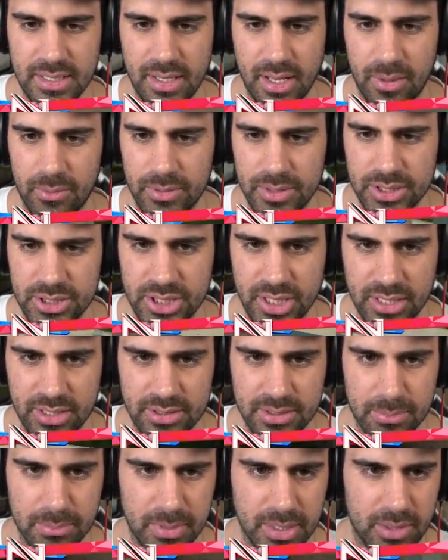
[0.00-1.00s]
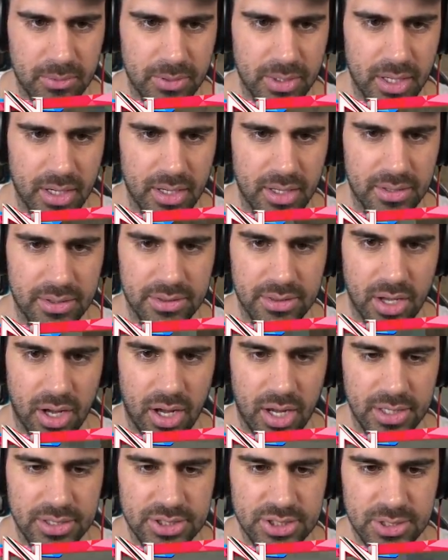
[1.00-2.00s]
I want to check out the meter. We got a, the
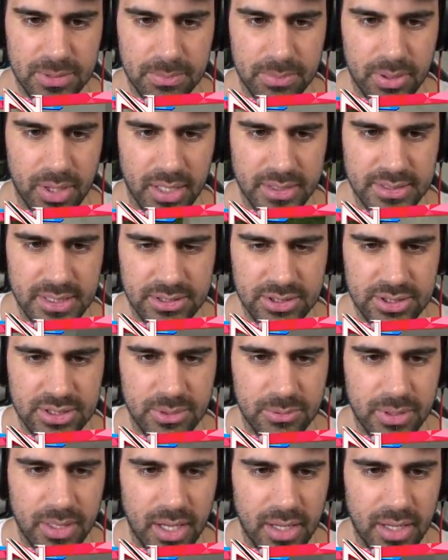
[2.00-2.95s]
oxygen processor. See, we got